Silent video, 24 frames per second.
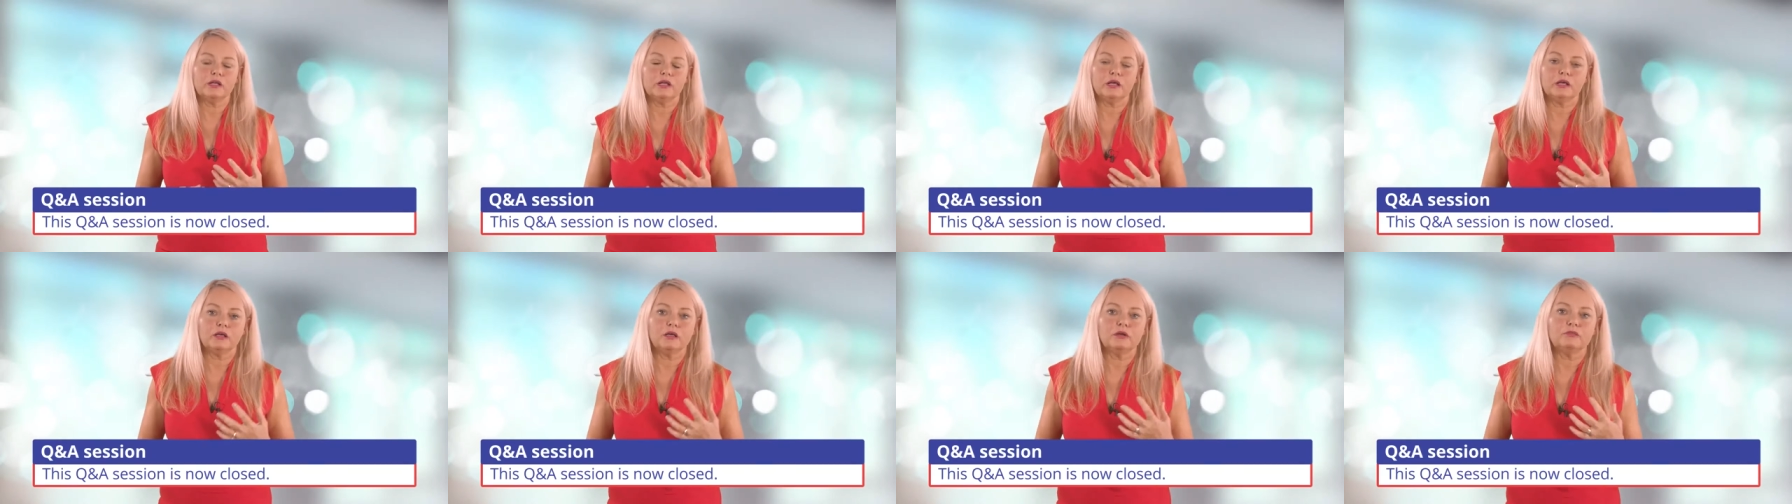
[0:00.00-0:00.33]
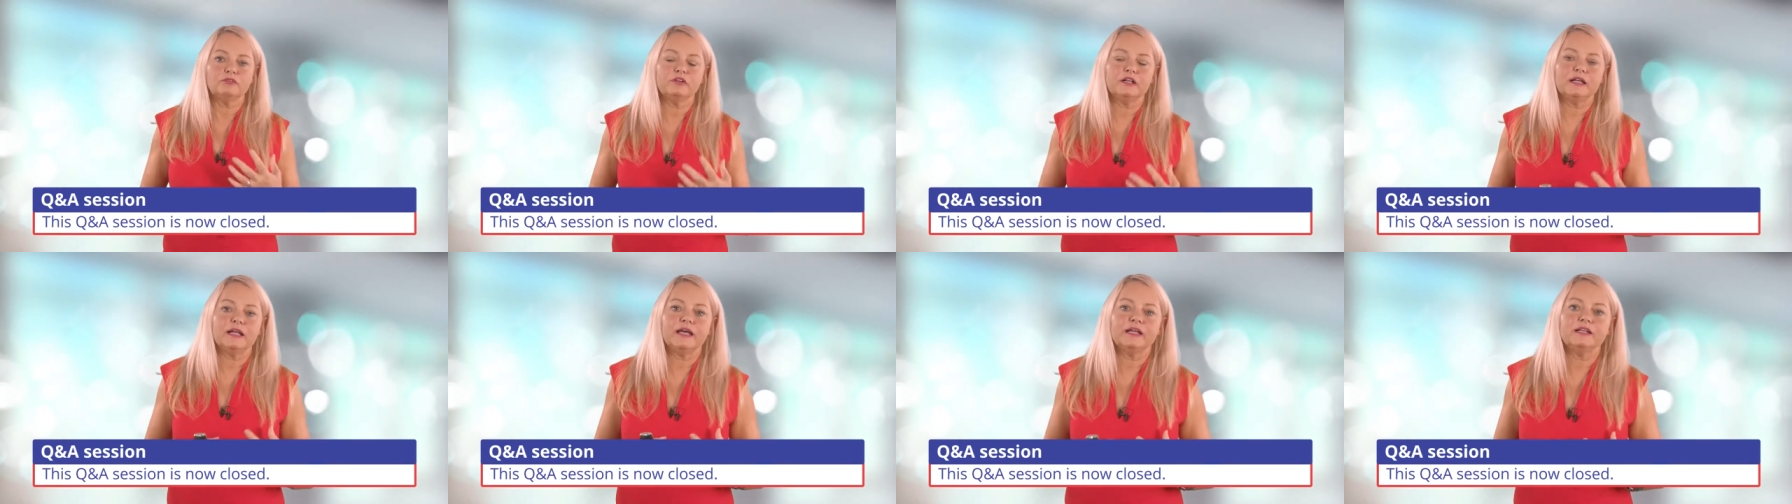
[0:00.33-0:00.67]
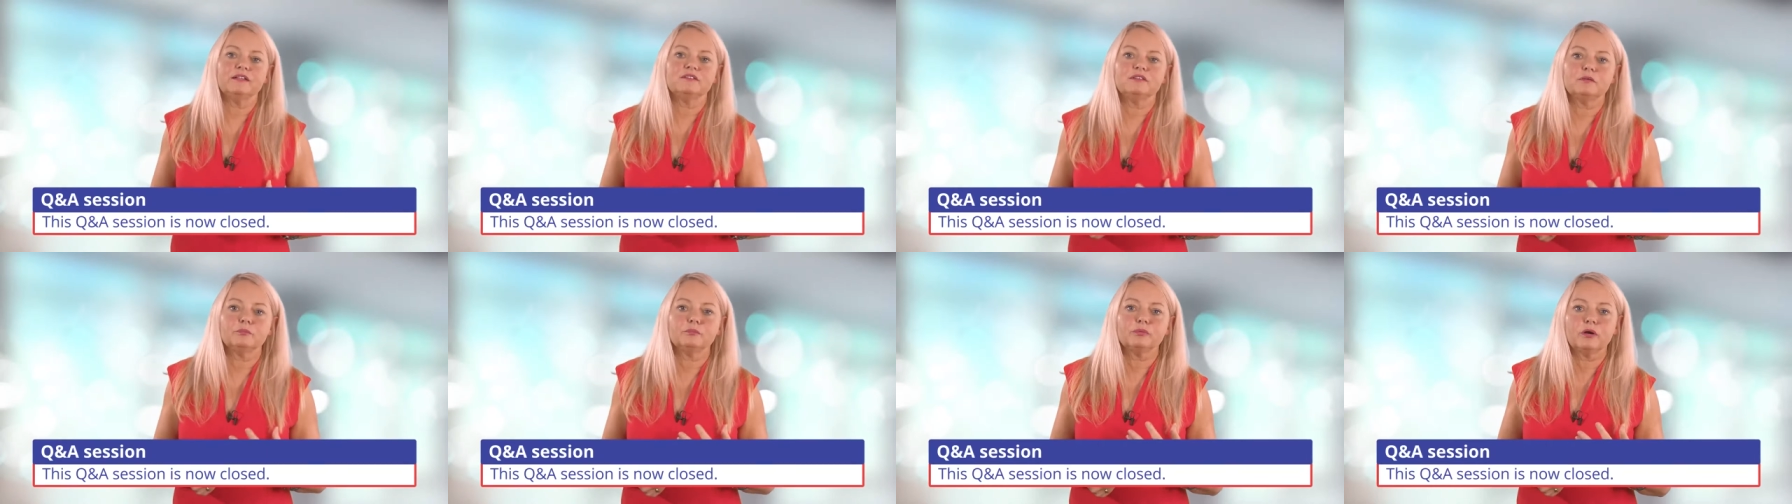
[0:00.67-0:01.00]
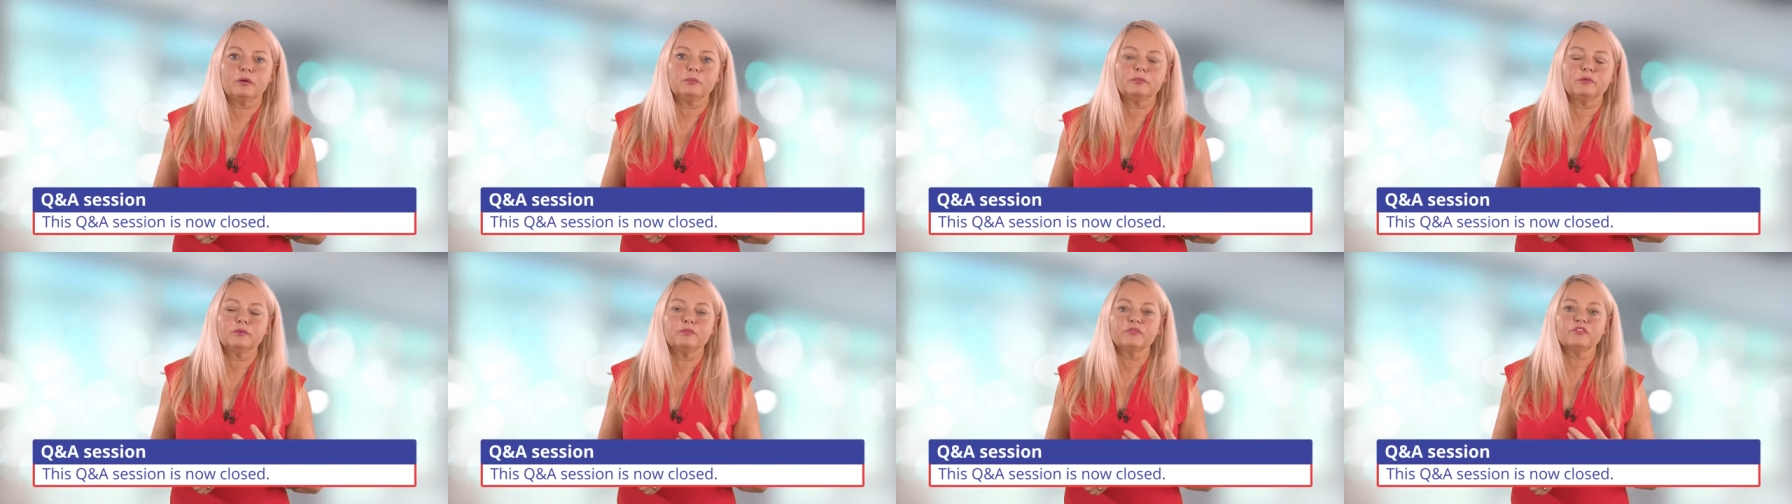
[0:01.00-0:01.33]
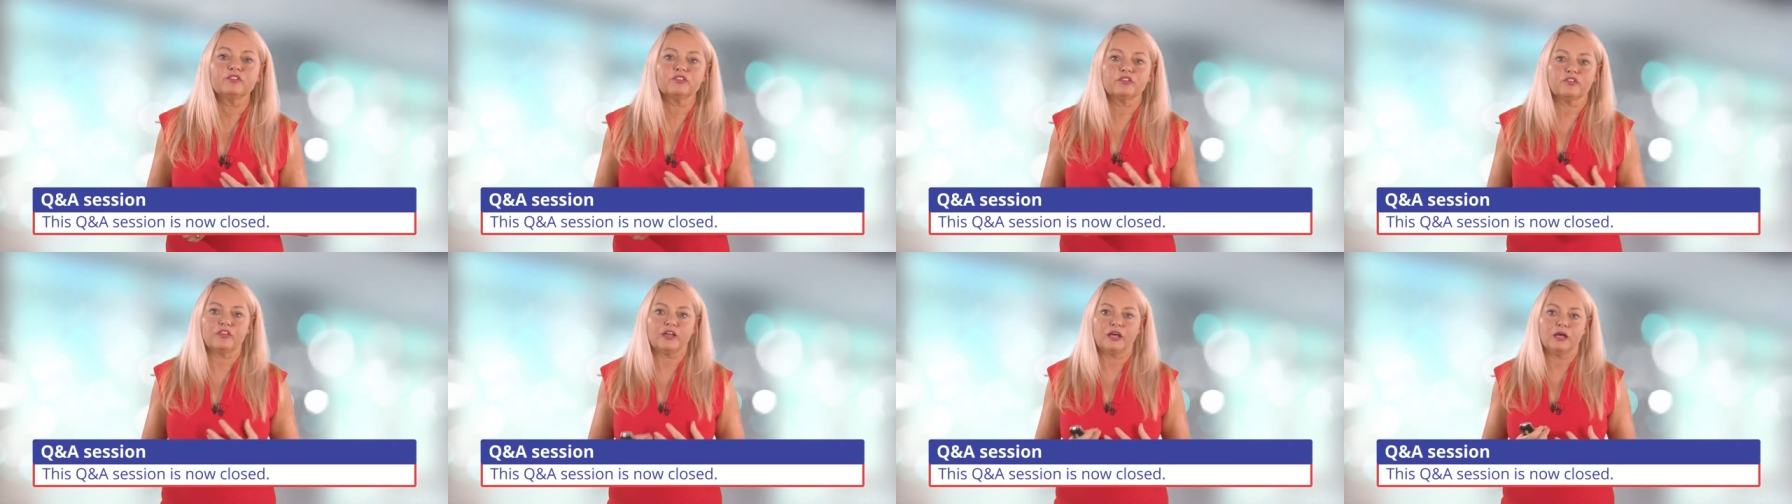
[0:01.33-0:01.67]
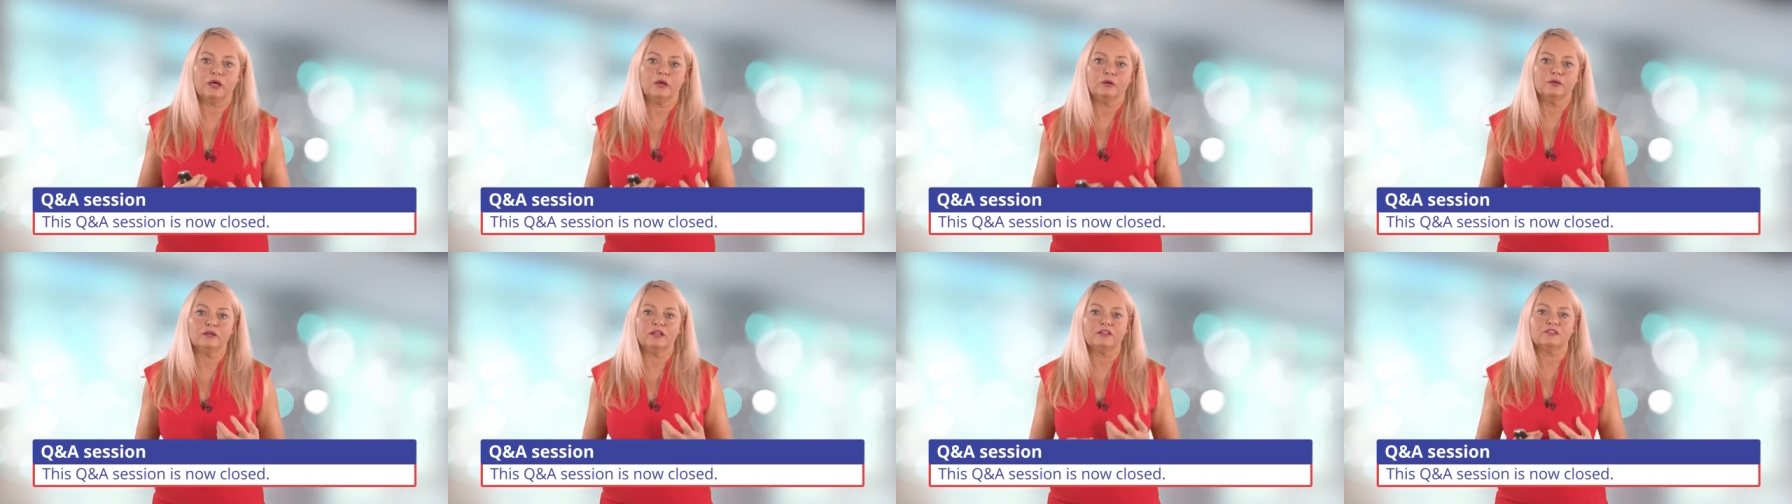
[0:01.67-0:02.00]
uh, related problems to that
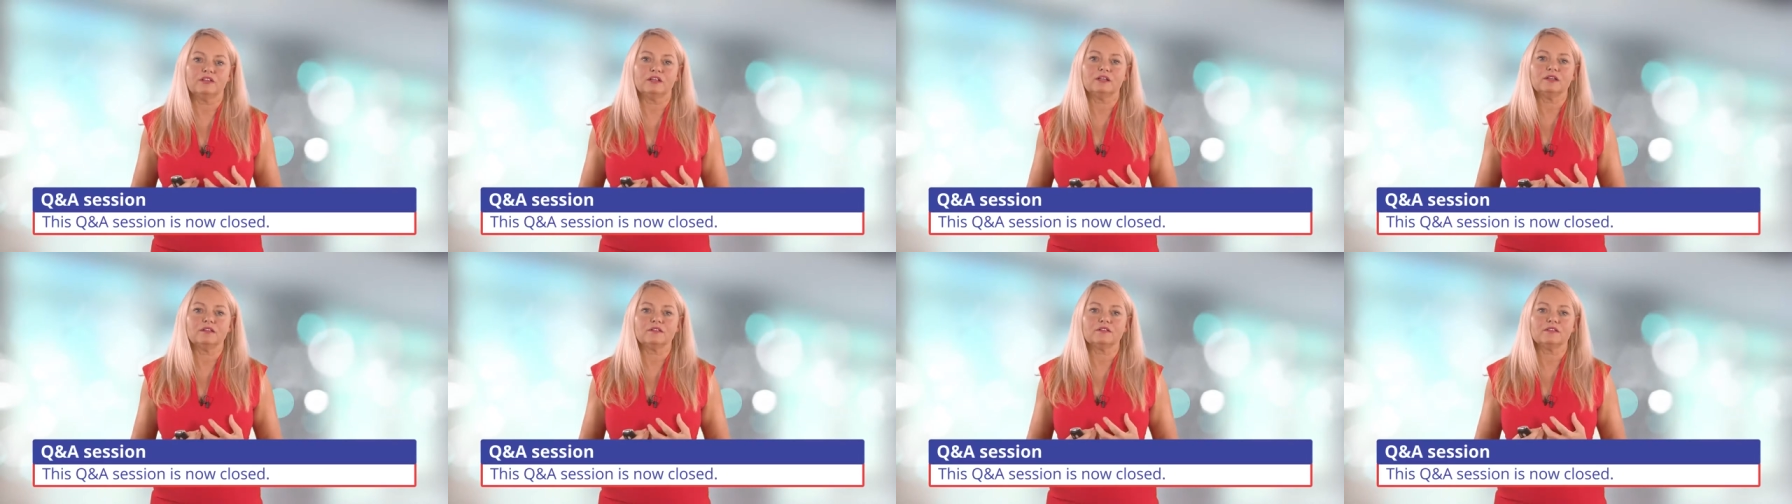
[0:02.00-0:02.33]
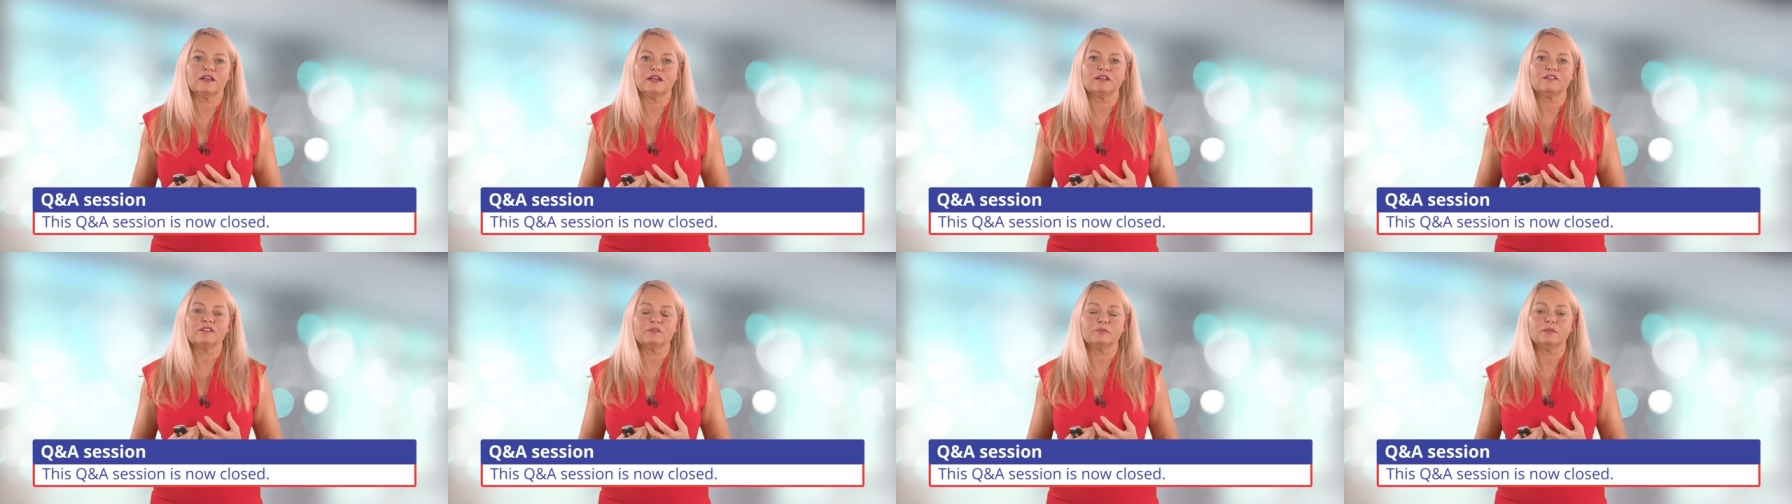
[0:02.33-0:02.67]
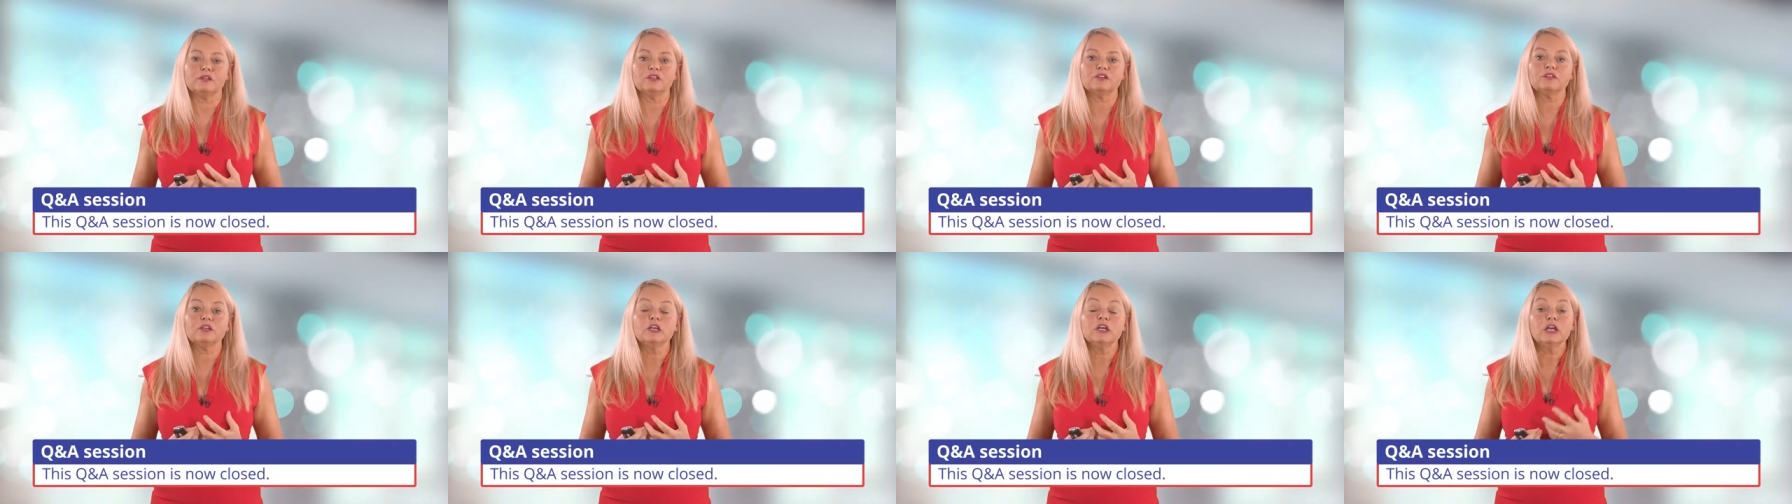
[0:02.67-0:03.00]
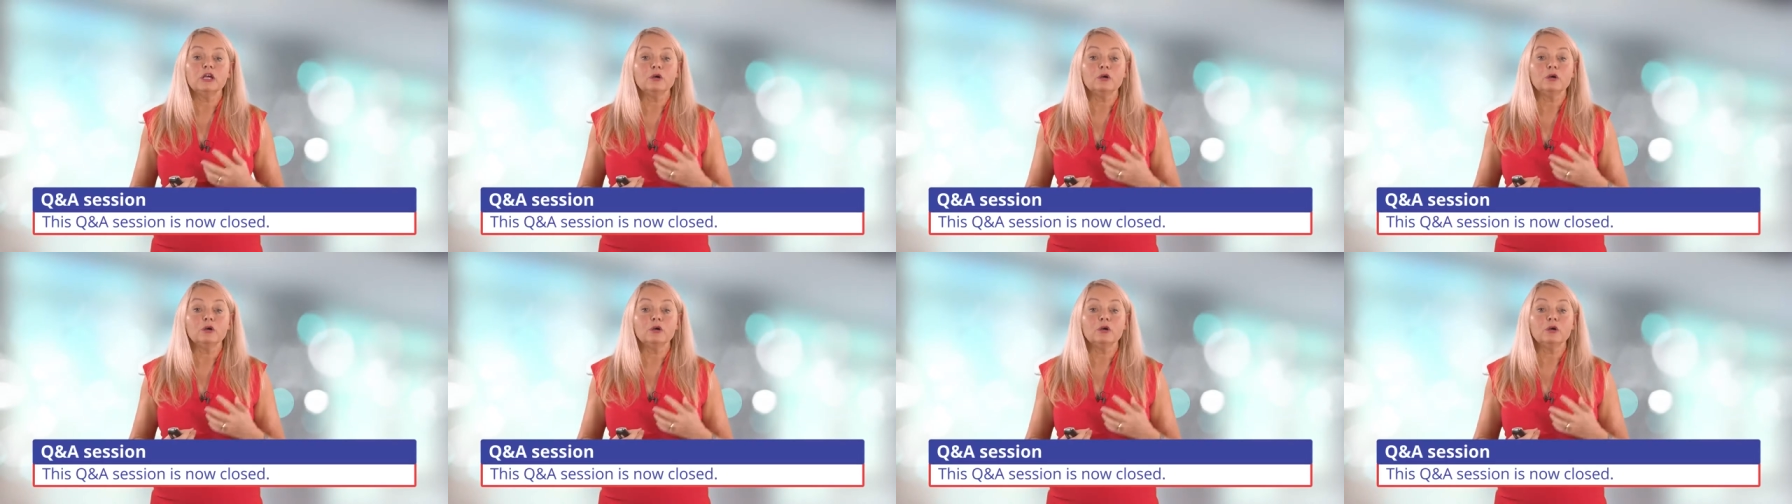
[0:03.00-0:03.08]
holistic assessment,